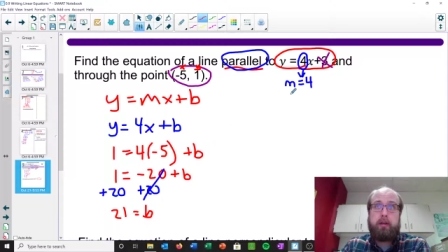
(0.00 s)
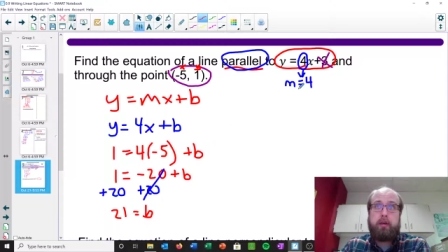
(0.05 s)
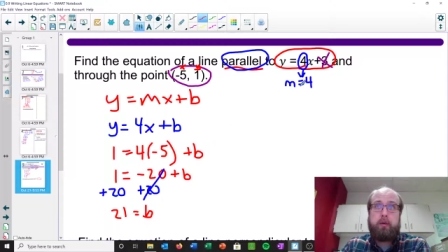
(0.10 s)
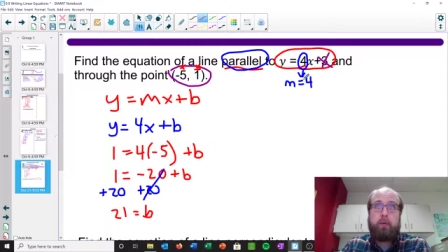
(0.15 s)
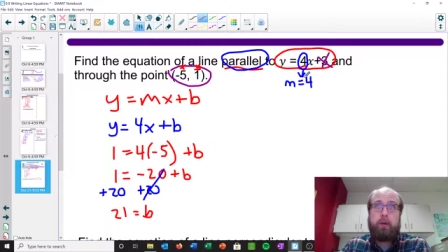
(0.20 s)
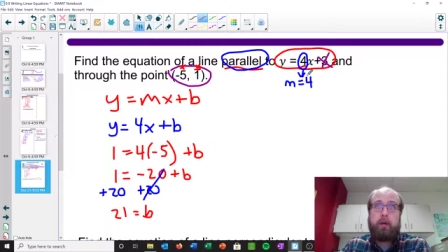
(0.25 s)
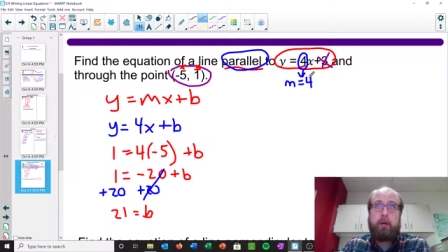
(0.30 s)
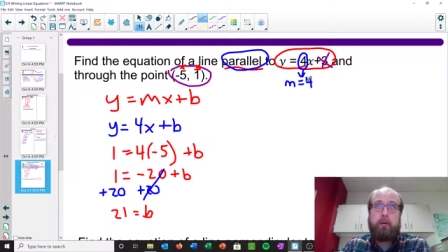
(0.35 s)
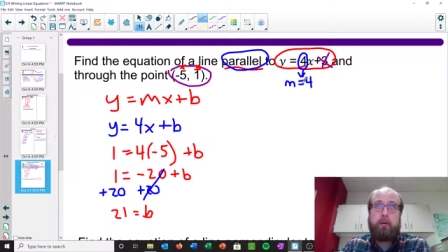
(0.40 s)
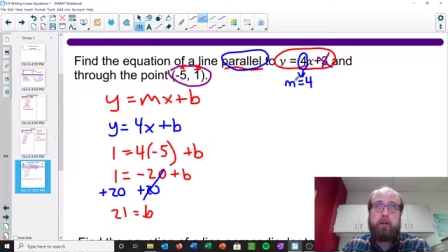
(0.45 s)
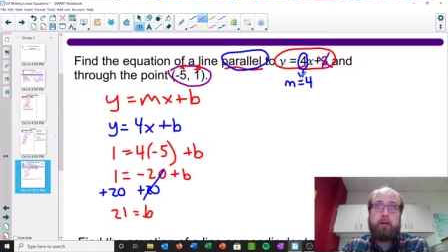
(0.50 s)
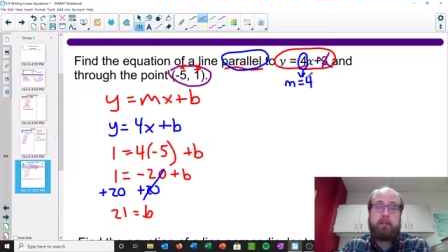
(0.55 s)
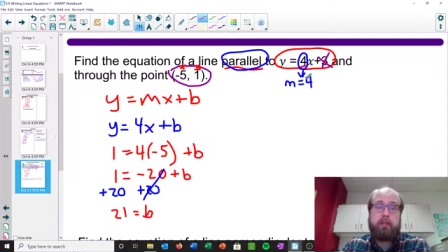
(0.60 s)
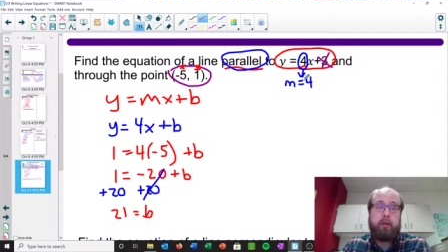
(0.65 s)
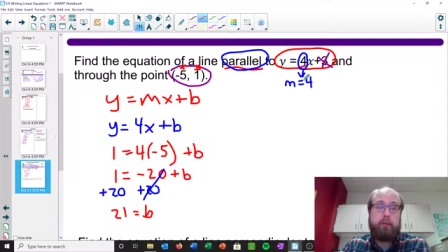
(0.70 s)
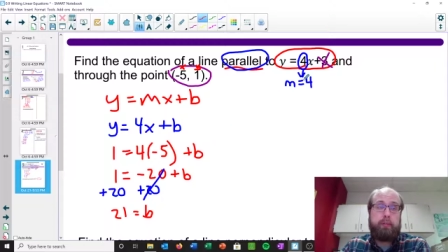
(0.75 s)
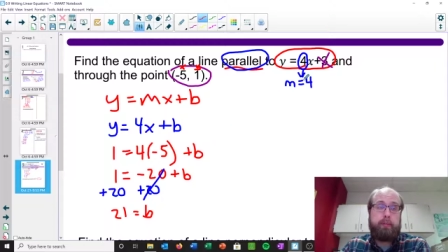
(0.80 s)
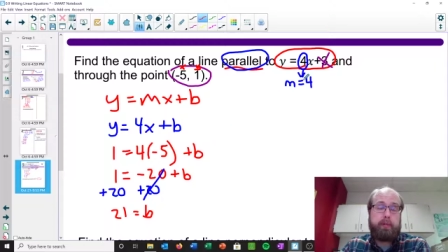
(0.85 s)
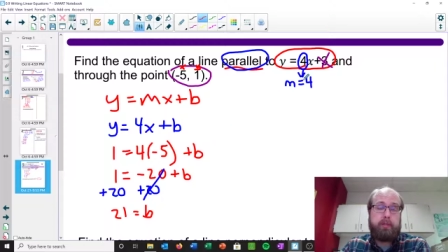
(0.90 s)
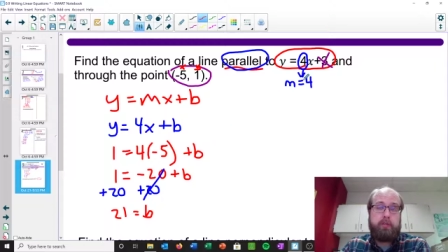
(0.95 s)
We know the
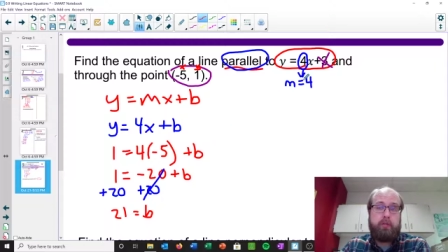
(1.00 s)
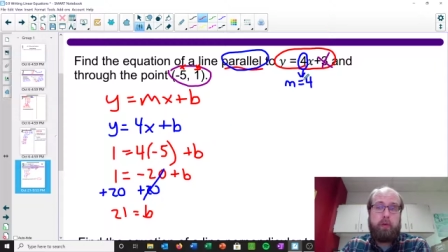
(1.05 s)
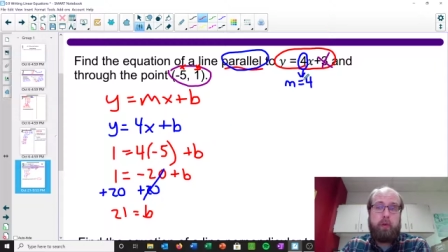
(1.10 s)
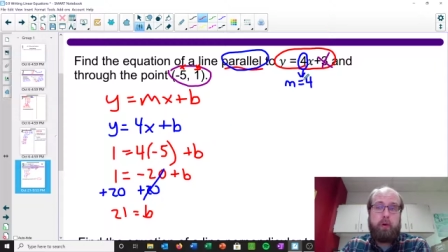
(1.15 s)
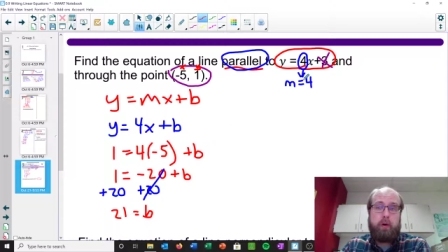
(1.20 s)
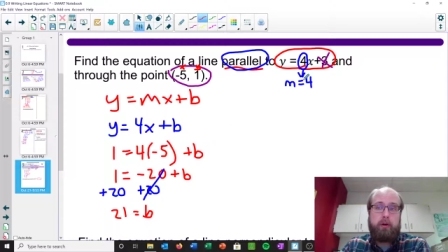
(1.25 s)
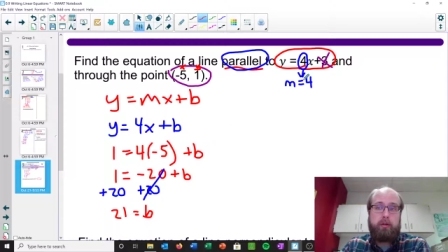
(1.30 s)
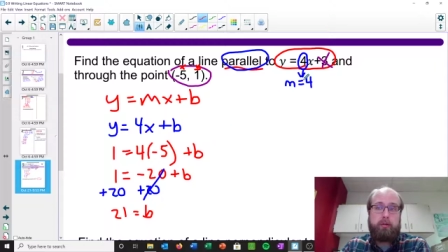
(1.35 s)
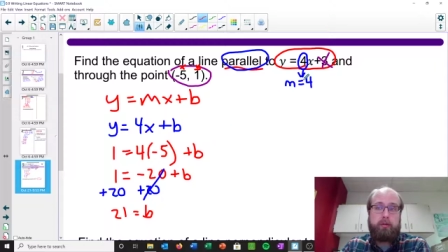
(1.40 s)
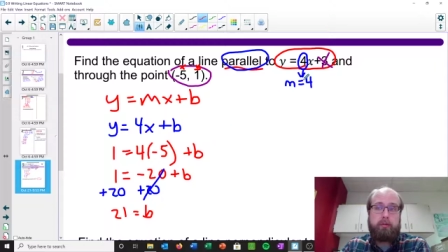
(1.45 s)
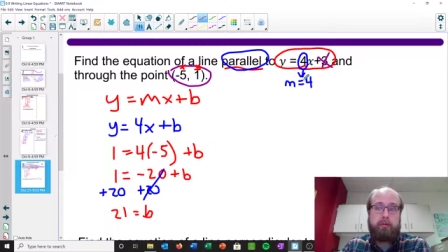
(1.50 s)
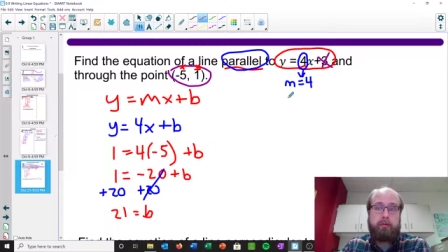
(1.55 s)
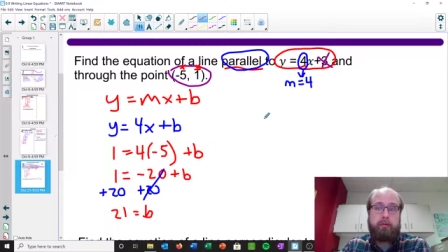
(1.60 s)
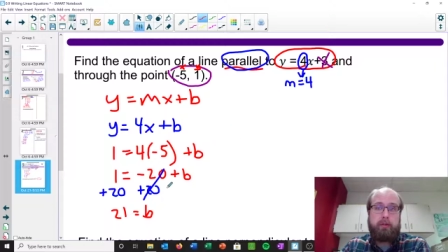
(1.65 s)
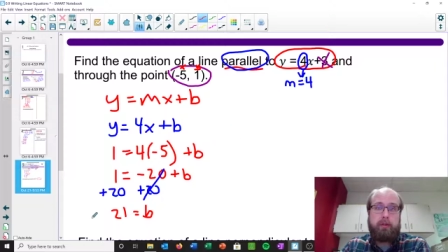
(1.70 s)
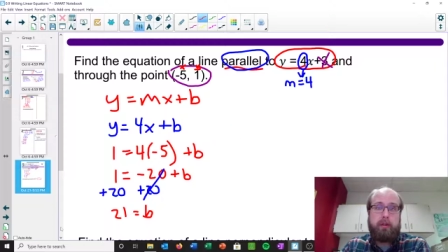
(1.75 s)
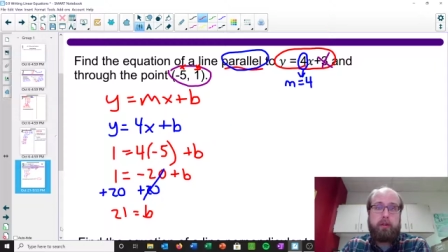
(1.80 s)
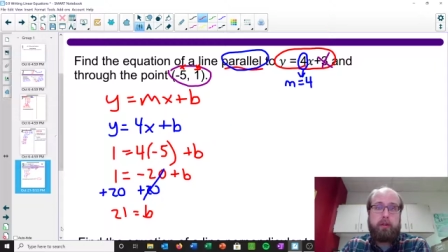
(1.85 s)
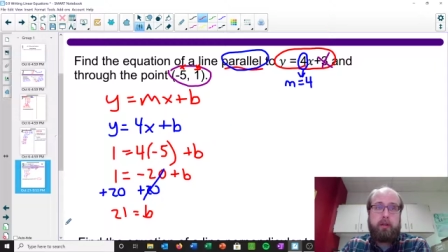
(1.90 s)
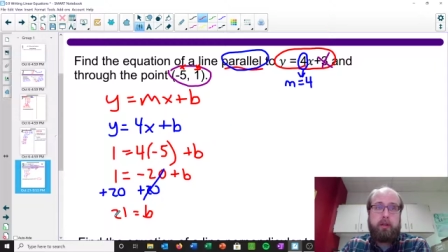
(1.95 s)
slope is 4.
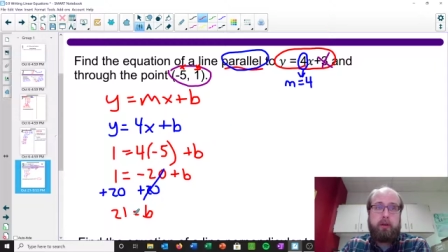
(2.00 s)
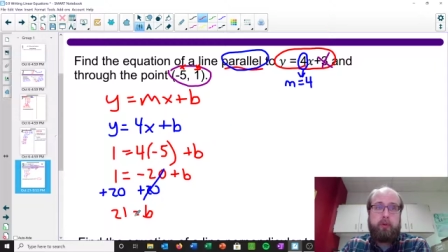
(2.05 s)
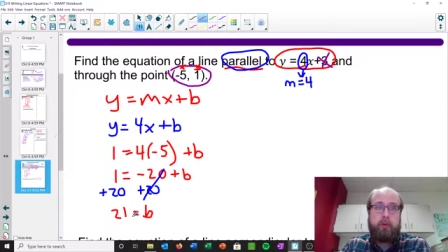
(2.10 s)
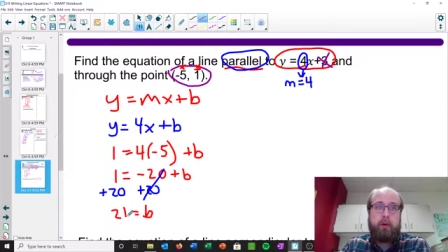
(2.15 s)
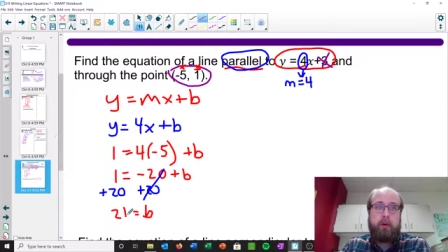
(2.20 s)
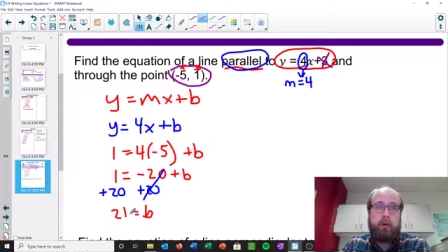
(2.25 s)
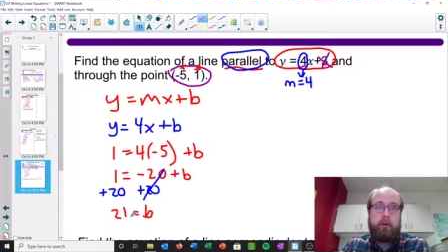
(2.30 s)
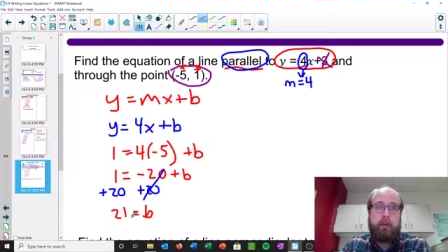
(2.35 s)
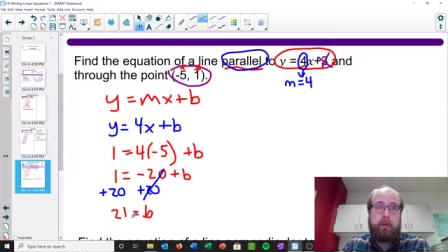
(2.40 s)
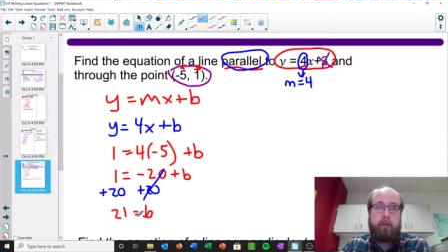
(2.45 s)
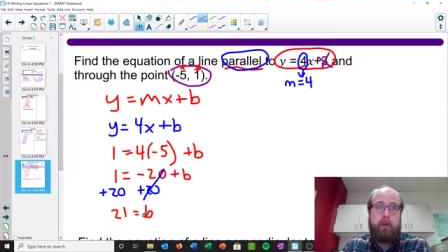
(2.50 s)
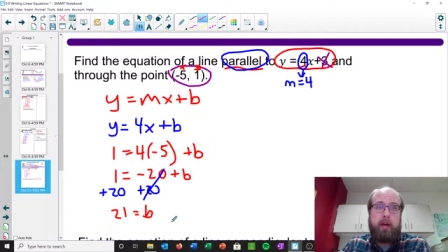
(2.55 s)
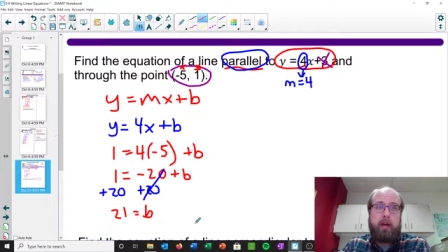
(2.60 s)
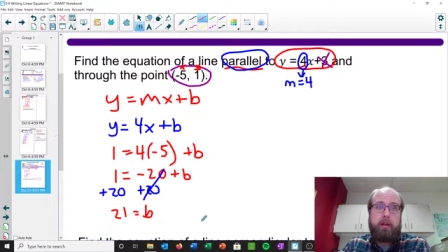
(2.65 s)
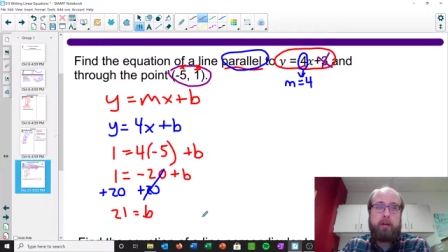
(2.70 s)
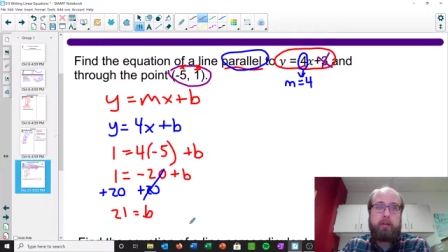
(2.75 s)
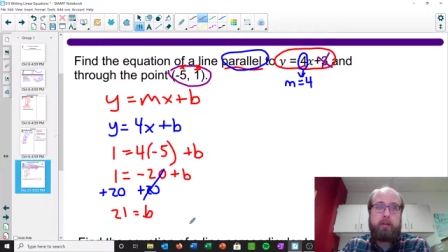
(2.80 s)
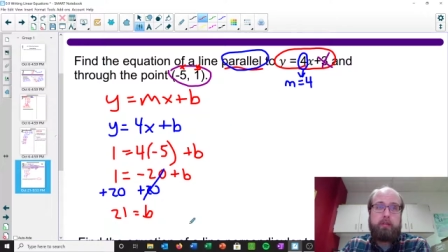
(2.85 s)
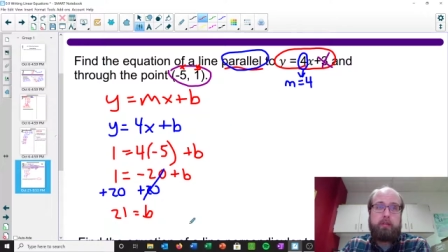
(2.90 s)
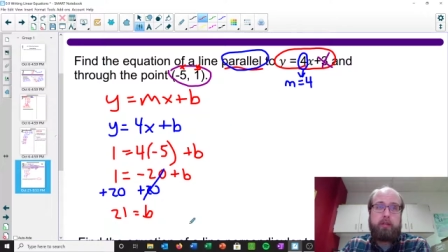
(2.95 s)
We know the
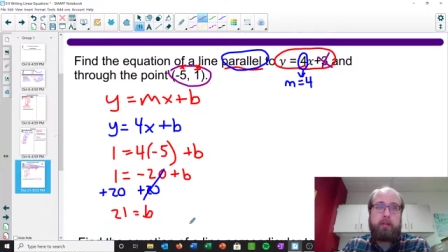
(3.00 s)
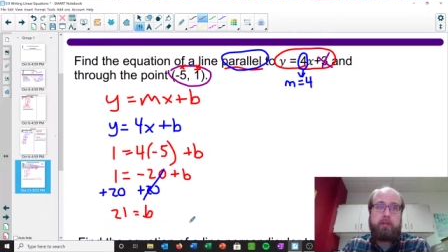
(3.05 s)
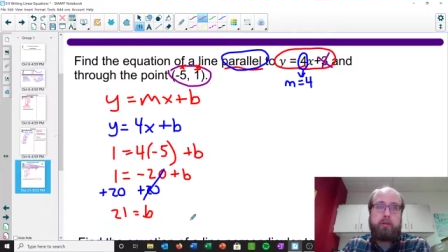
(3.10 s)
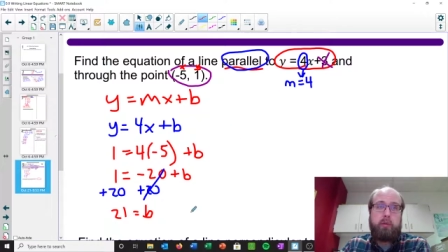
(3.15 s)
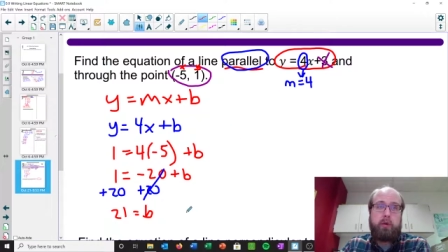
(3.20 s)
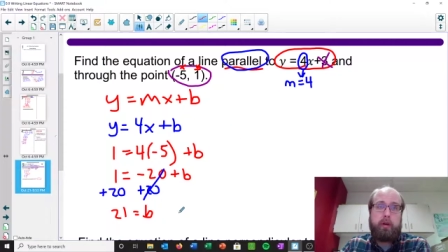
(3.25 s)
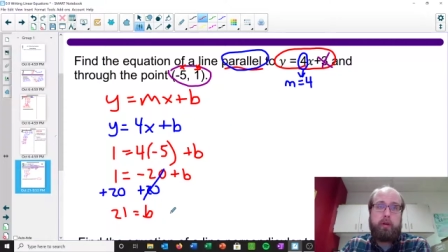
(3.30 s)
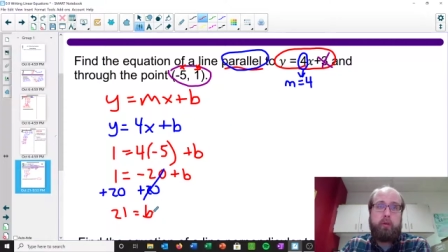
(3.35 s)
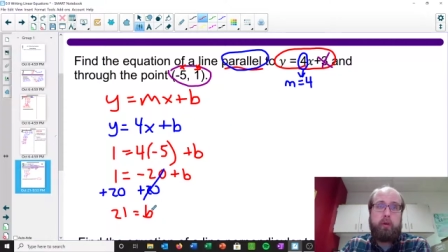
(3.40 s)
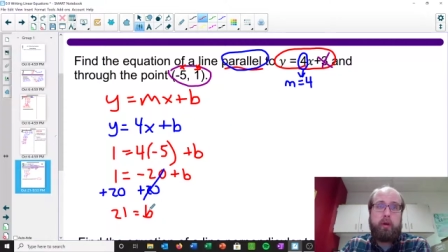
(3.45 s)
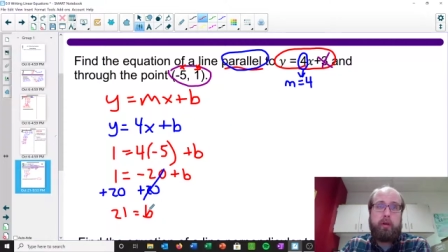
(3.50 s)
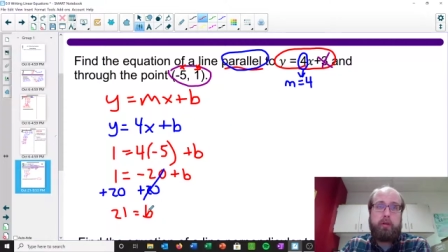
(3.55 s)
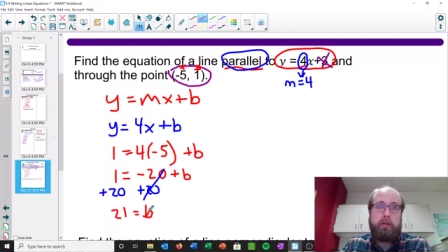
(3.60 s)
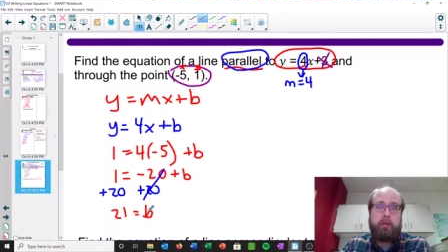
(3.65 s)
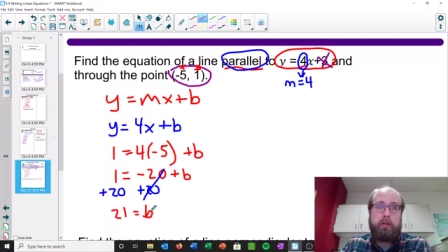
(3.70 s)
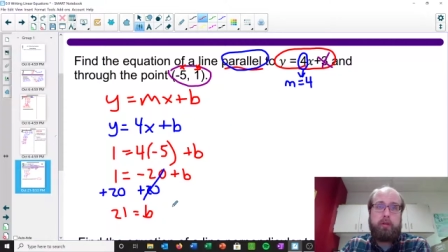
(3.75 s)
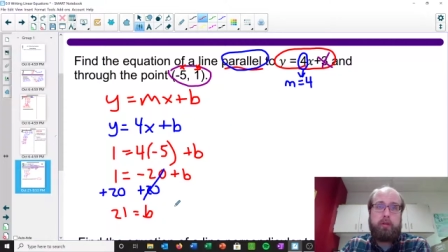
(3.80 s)
y-intercept is 21.